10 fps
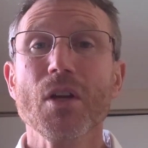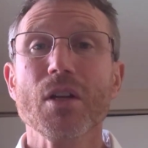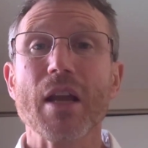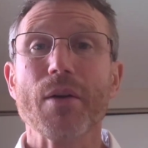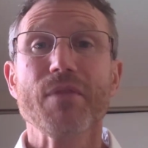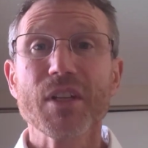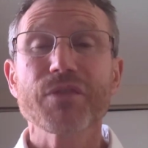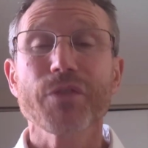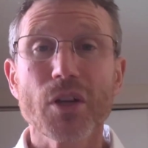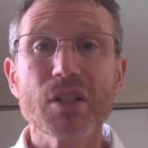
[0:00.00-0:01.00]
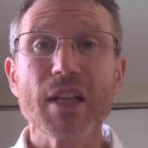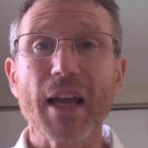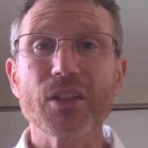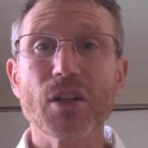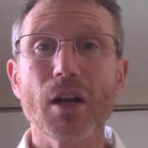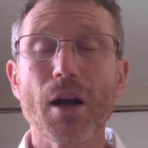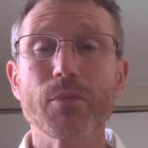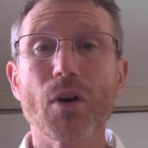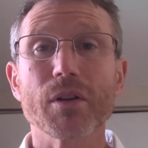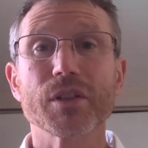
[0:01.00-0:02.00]
Now in this first lecture I'm
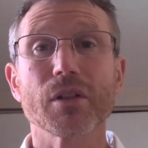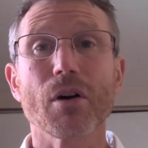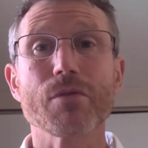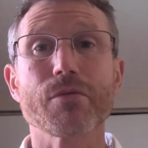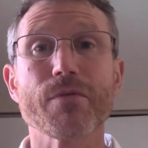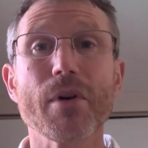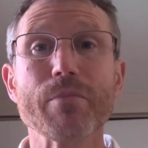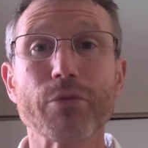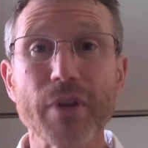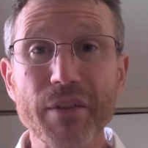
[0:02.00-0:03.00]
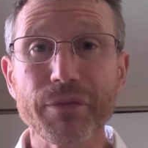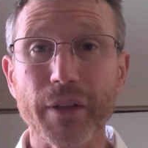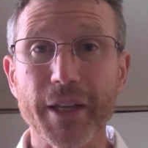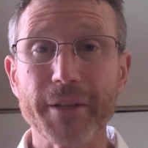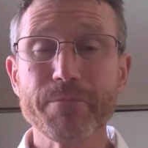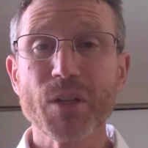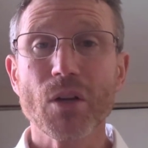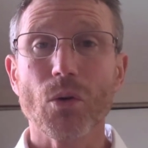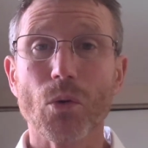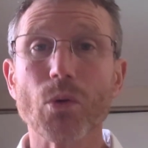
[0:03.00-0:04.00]
going to go through very briefly
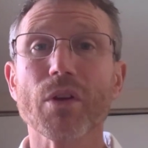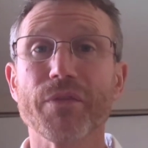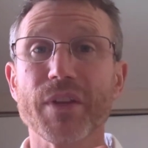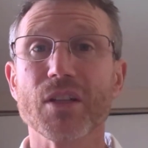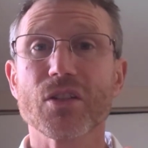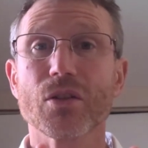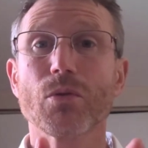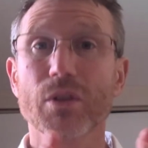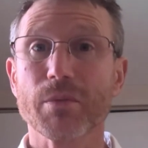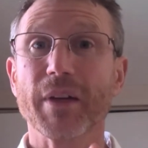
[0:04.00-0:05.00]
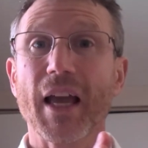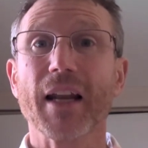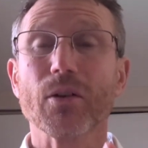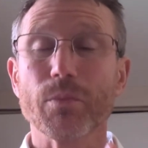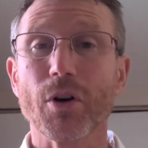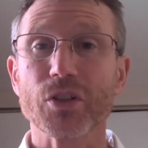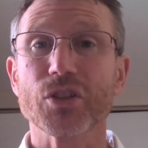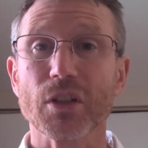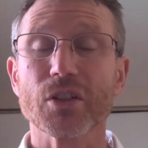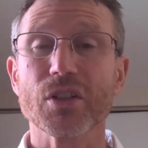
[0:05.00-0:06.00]
all of these quantum mechanical
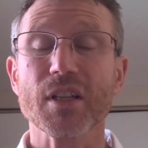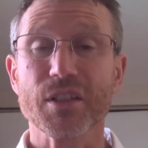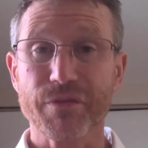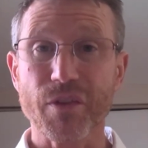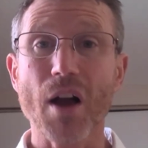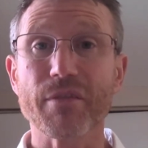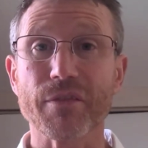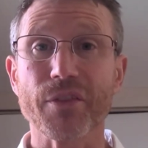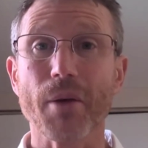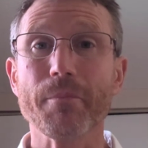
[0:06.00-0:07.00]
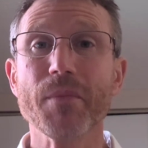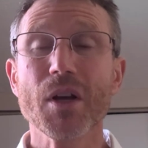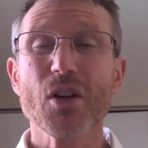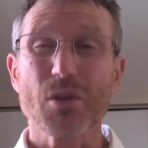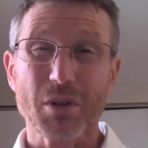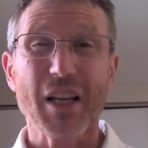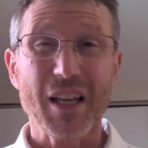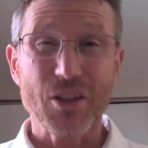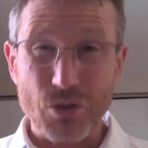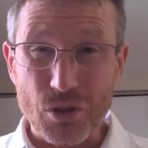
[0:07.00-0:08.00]
postulates, and there's 5 of them. So I'm going to
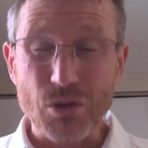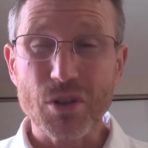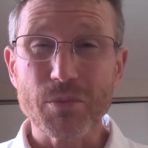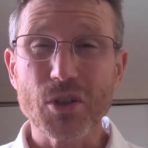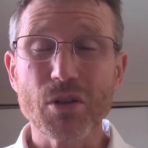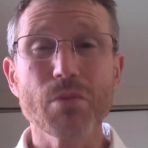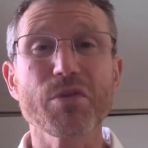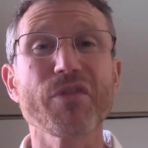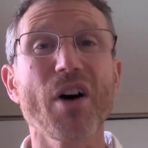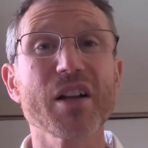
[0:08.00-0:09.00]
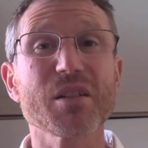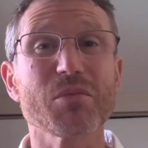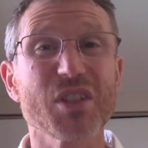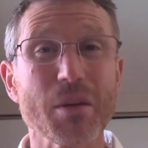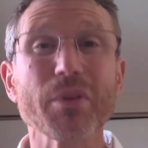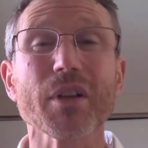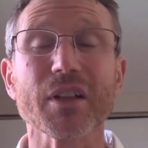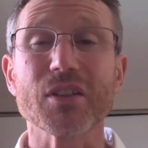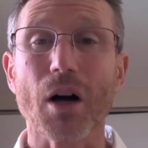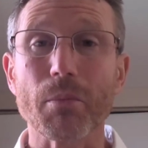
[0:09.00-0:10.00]
introduce them to you, provide some simple
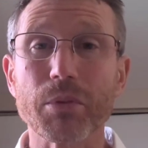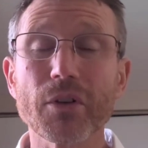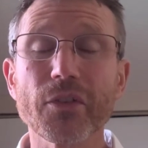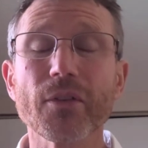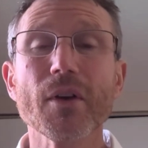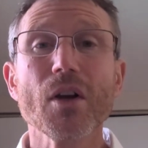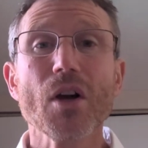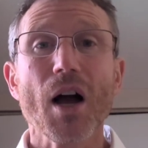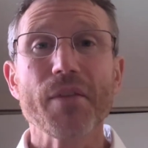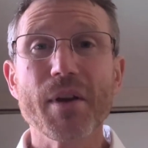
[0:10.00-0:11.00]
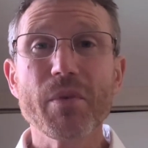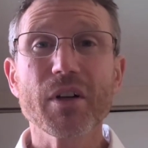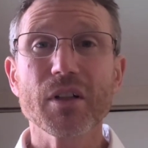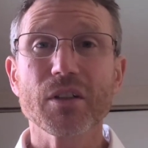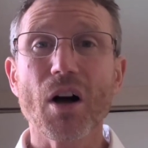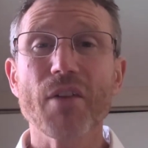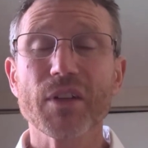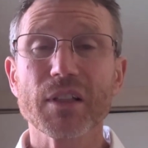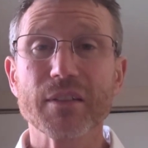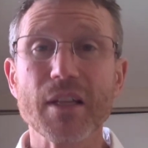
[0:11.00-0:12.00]
examples, and then we're going to dive a little
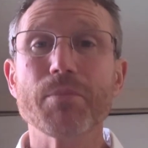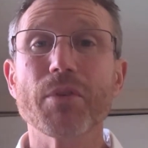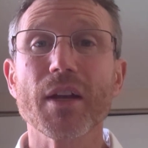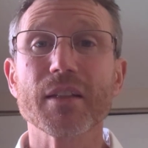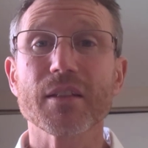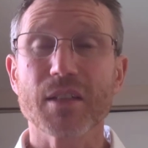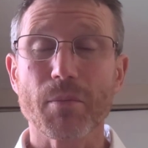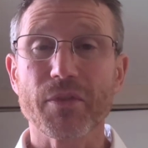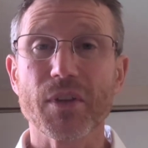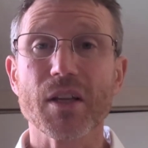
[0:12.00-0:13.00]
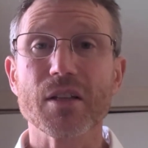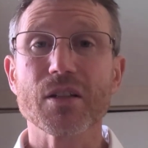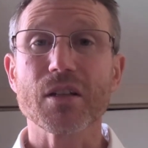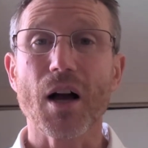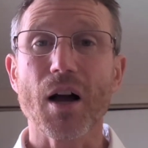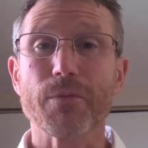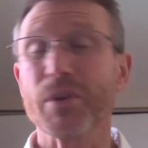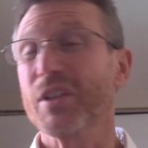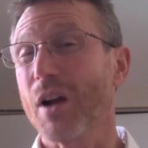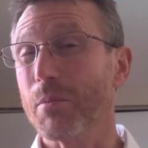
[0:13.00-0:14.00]
deeper into some of these. For
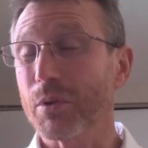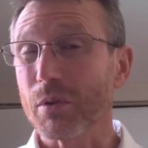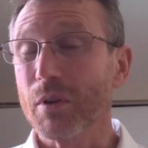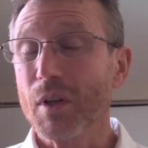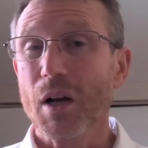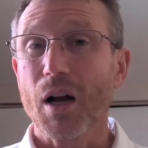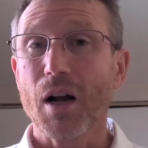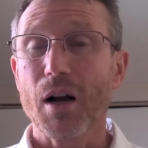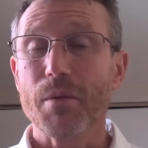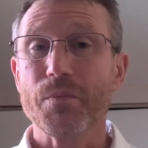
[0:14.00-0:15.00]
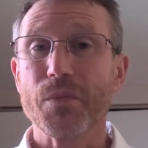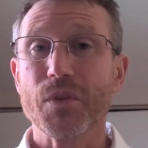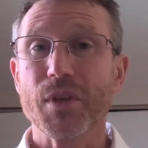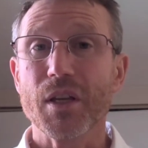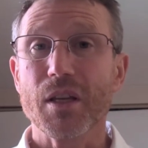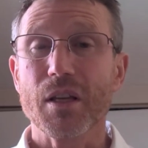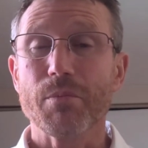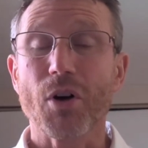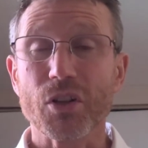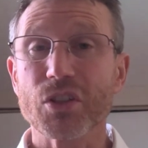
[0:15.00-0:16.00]
example, the
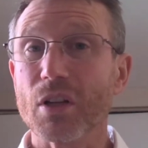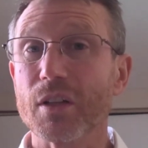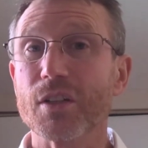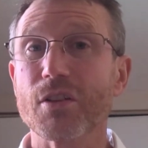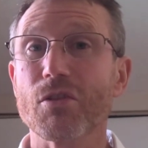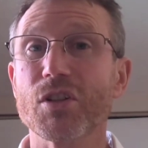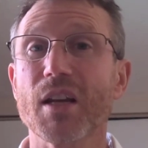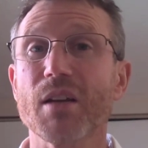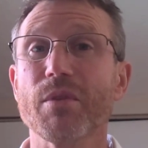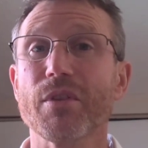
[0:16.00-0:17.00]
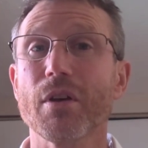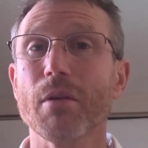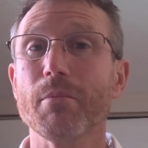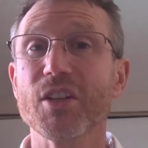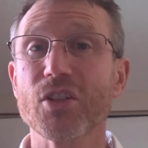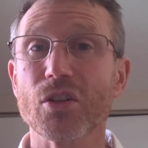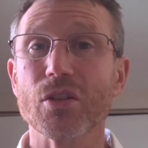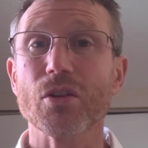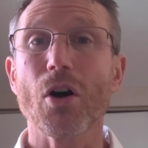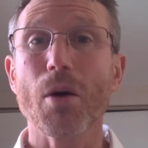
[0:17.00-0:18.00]
postulate associated with Hermitian
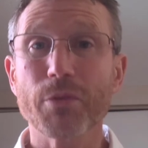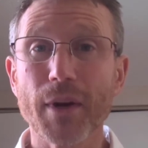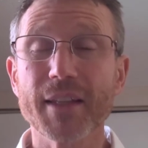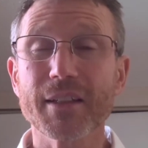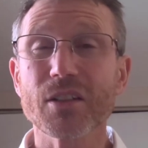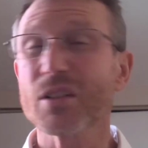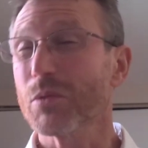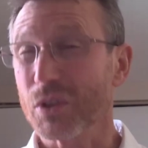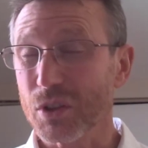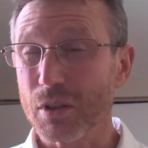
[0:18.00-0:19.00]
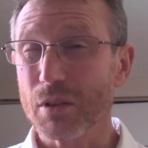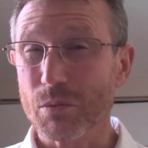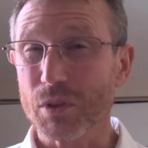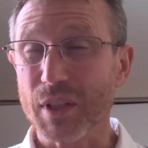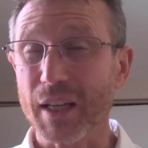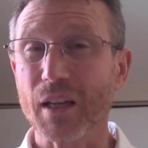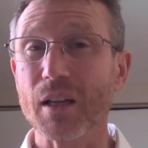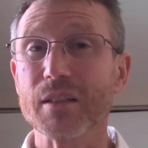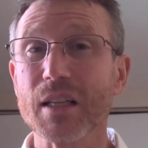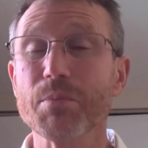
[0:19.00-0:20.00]
operators. So we'll take a
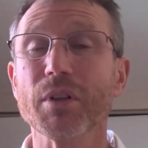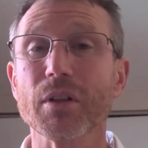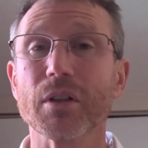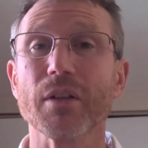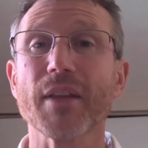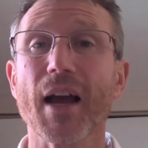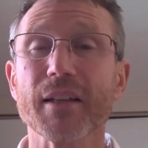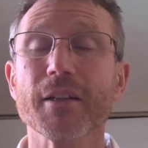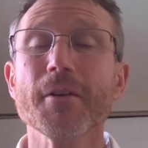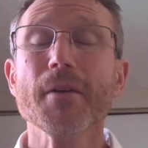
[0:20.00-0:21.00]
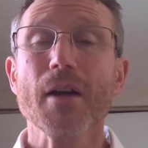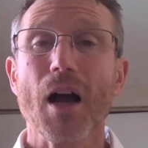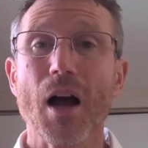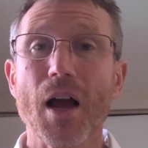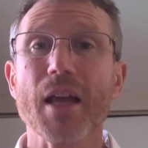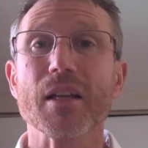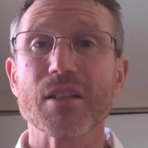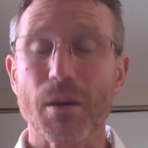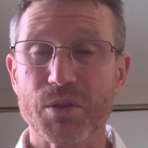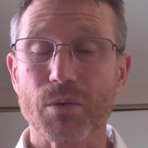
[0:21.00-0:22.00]
deeper look at that in a
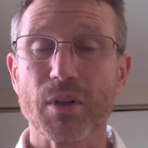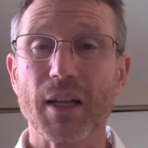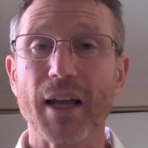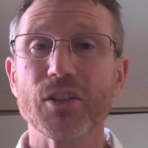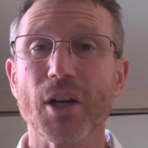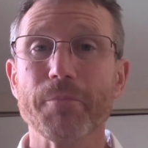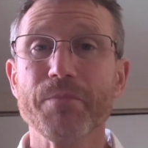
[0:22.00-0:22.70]
subsequent lecture.